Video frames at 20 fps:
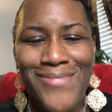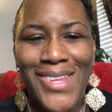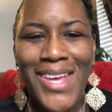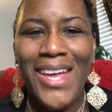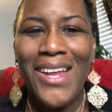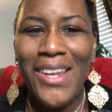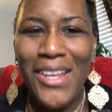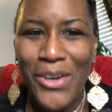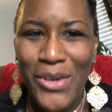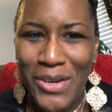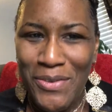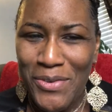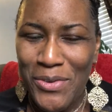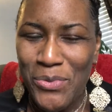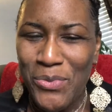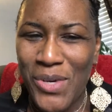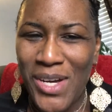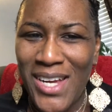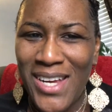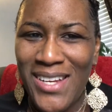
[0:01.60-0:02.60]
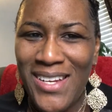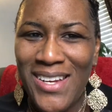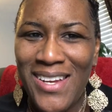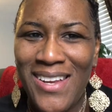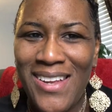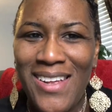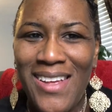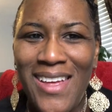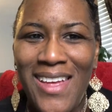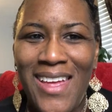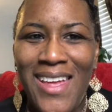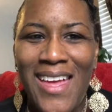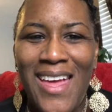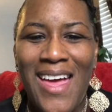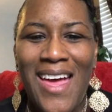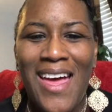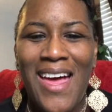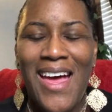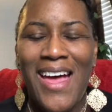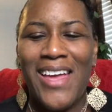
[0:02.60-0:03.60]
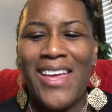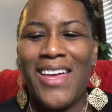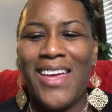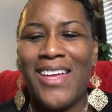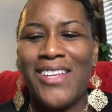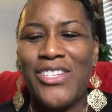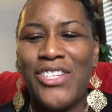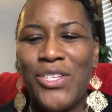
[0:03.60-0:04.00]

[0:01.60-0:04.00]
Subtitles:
Hello everyone. I